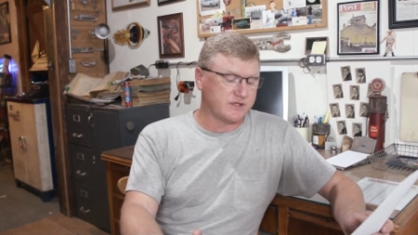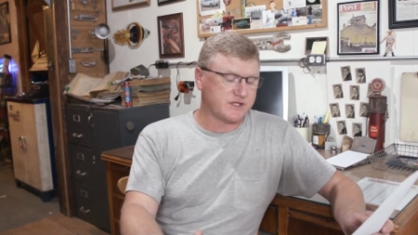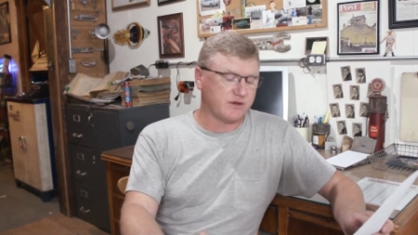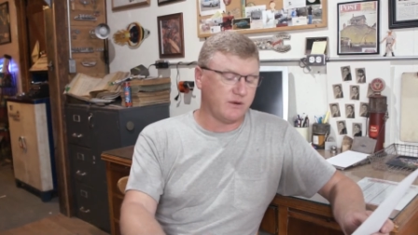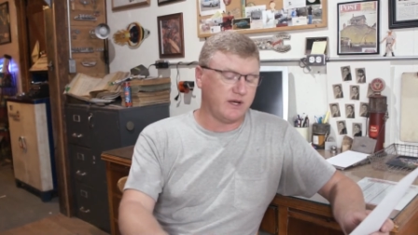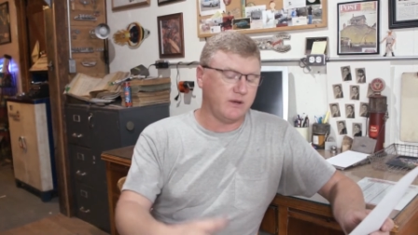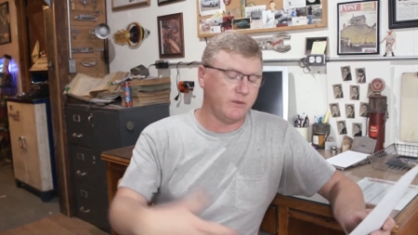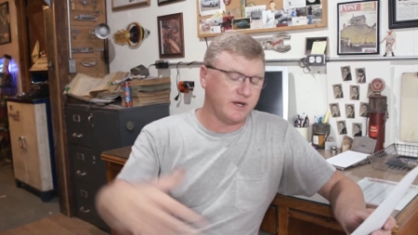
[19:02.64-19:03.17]

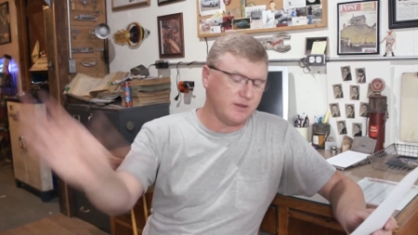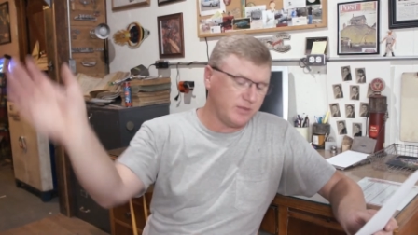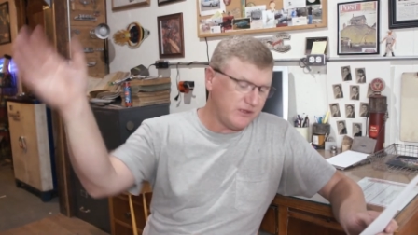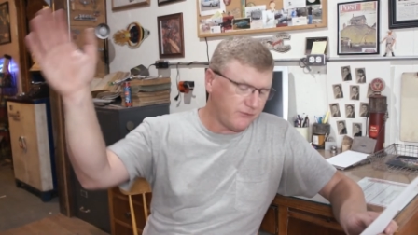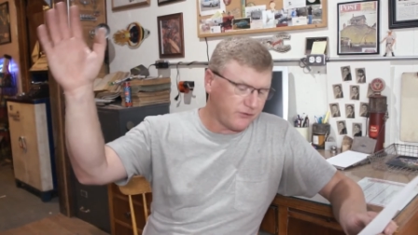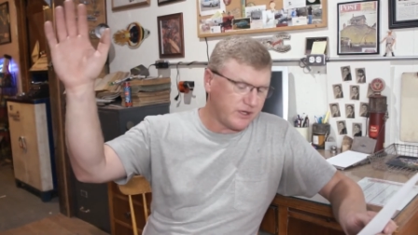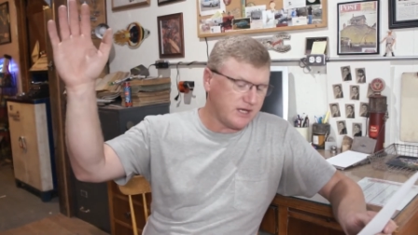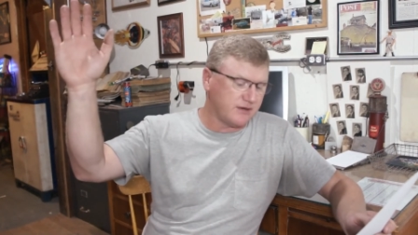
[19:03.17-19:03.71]
so I want to be
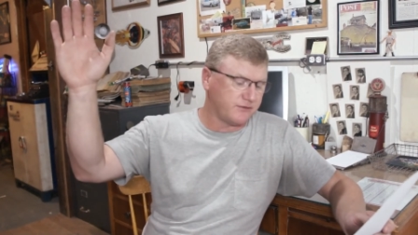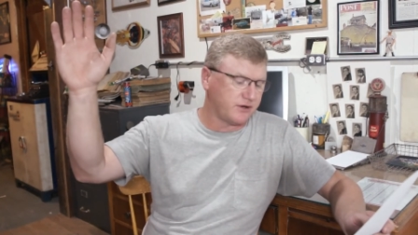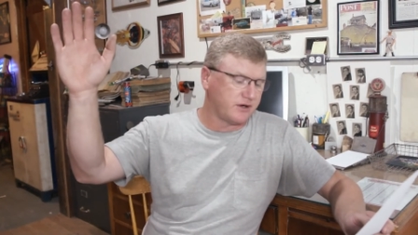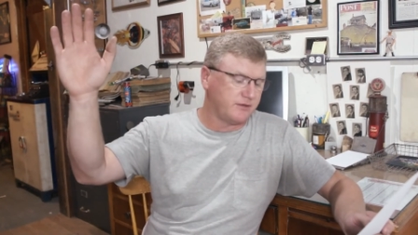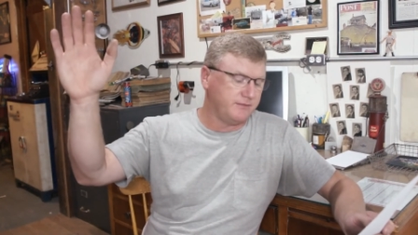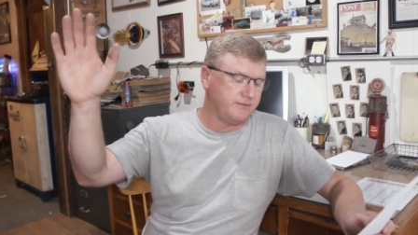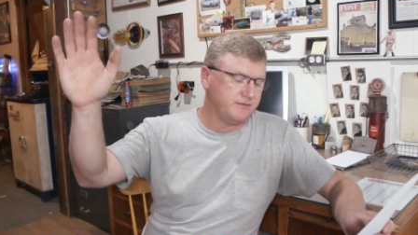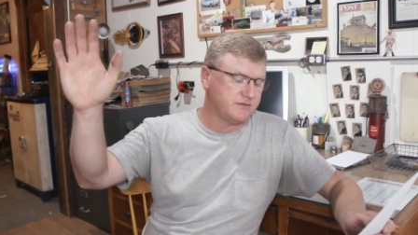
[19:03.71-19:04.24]
free of
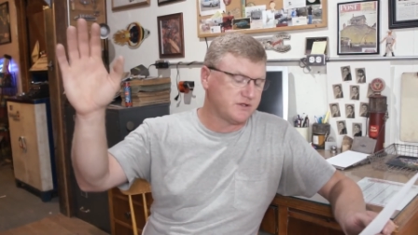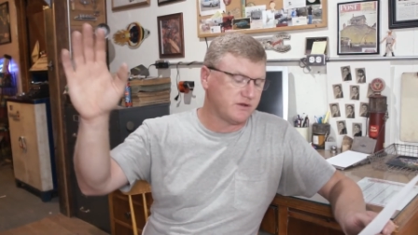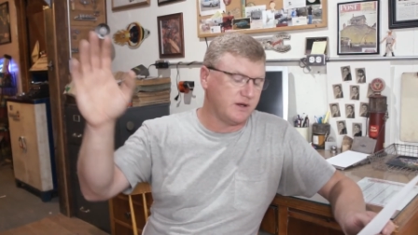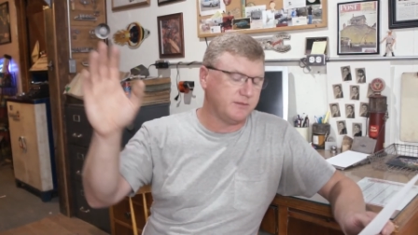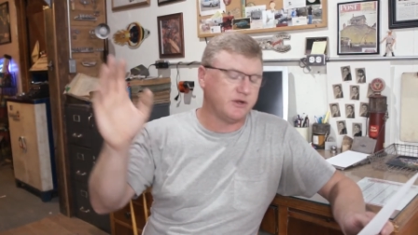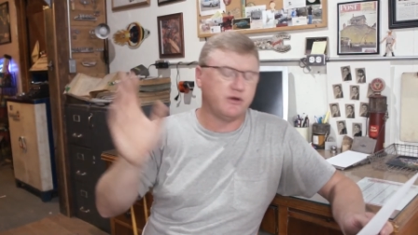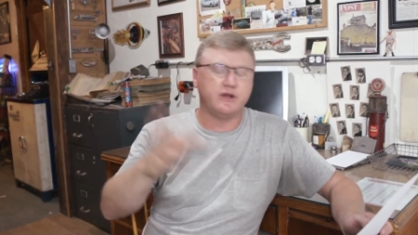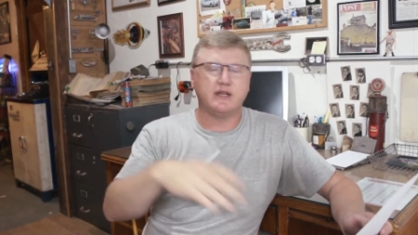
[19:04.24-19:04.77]
her. So
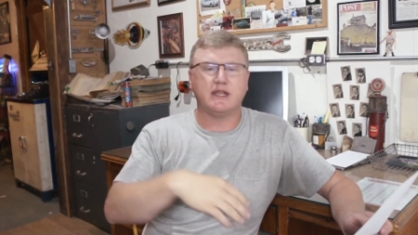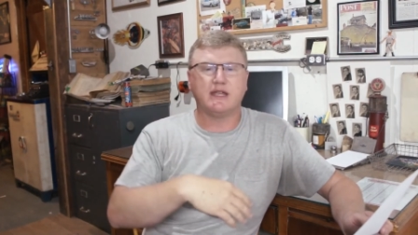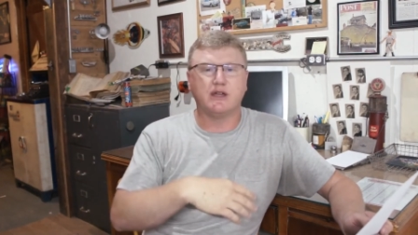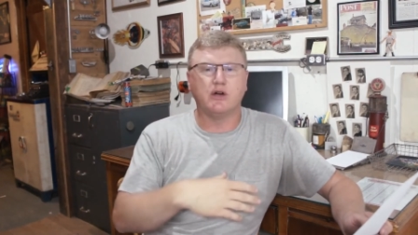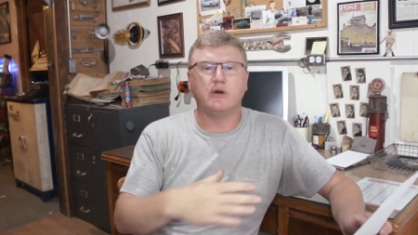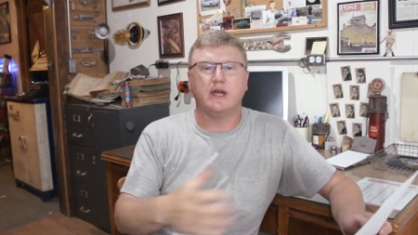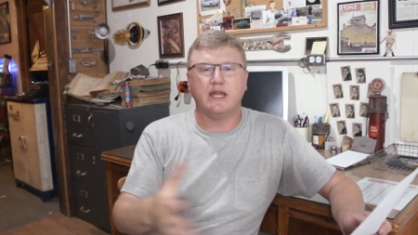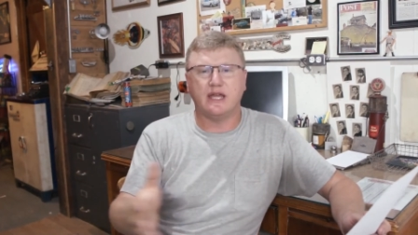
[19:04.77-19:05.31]
I'm going to
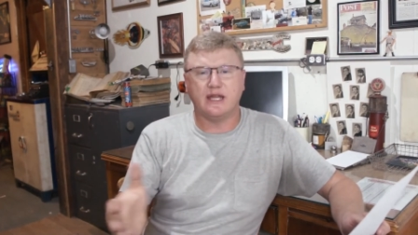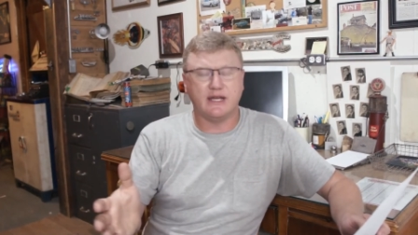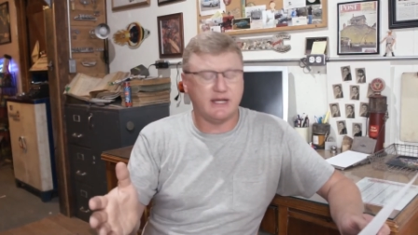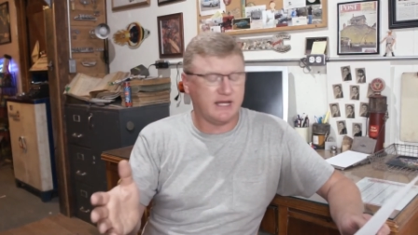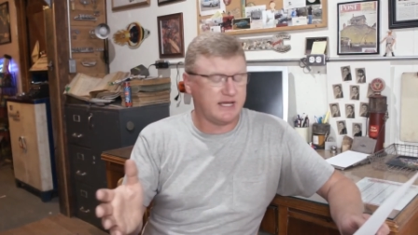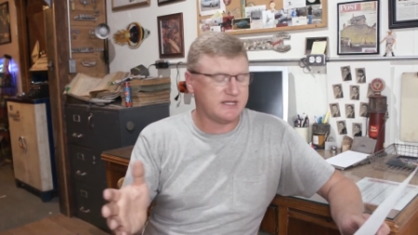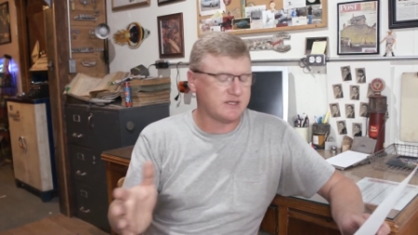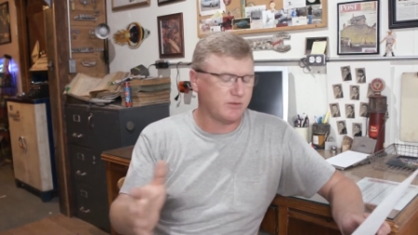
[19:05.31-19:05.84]
go ahead
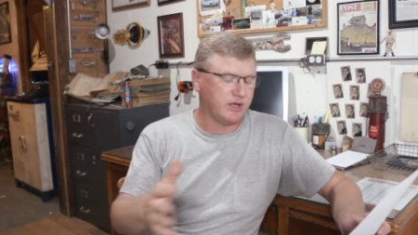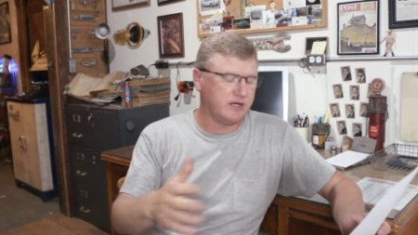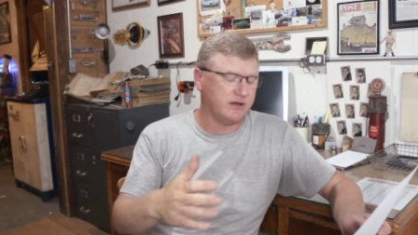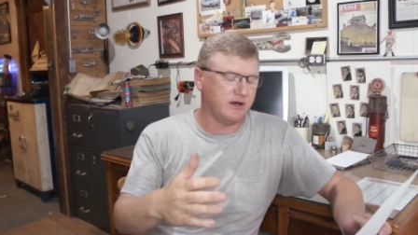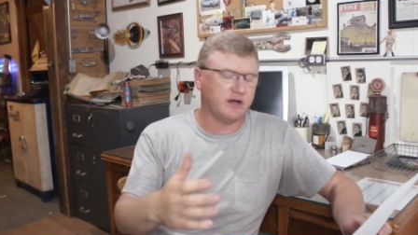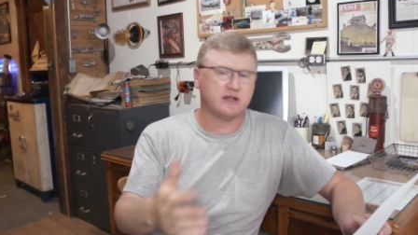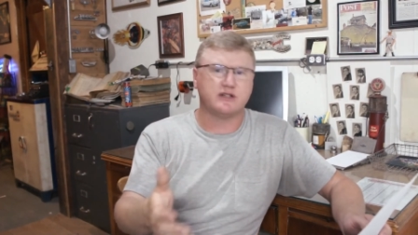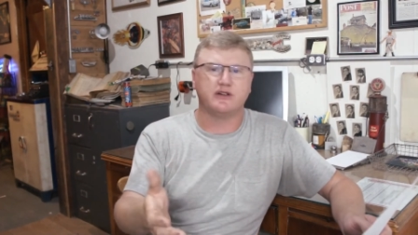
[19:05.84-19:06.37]
and ask my
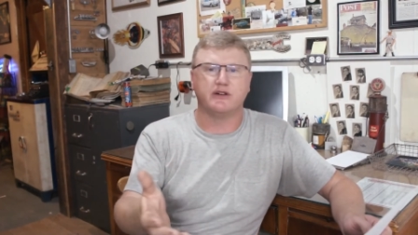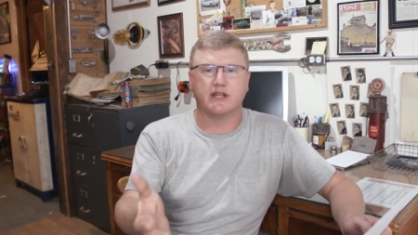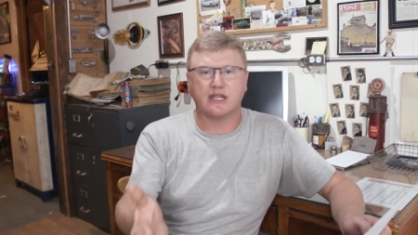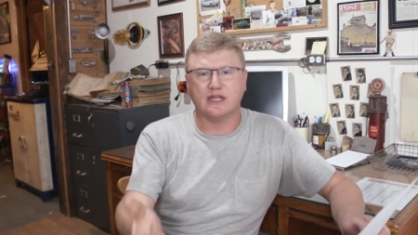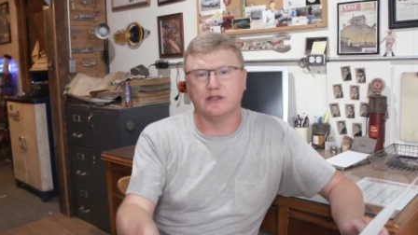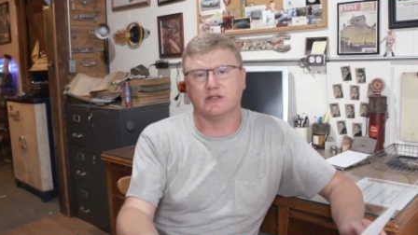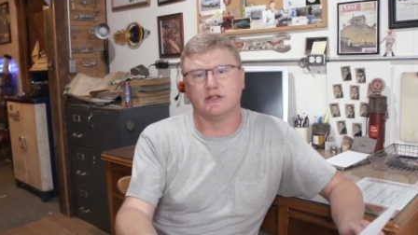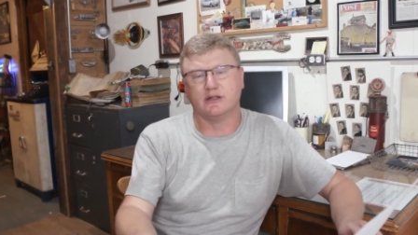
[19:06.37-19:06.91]
doctor to
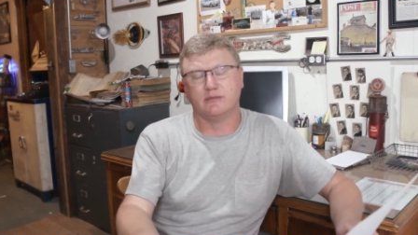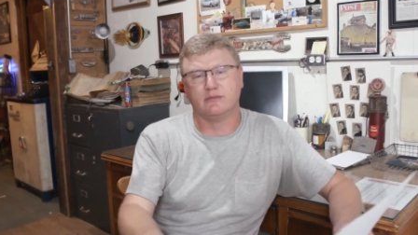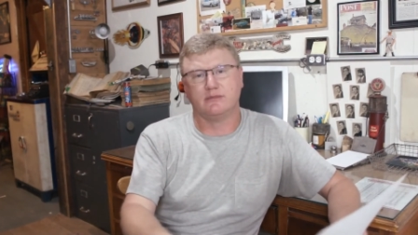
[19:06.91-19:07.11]
kill her"?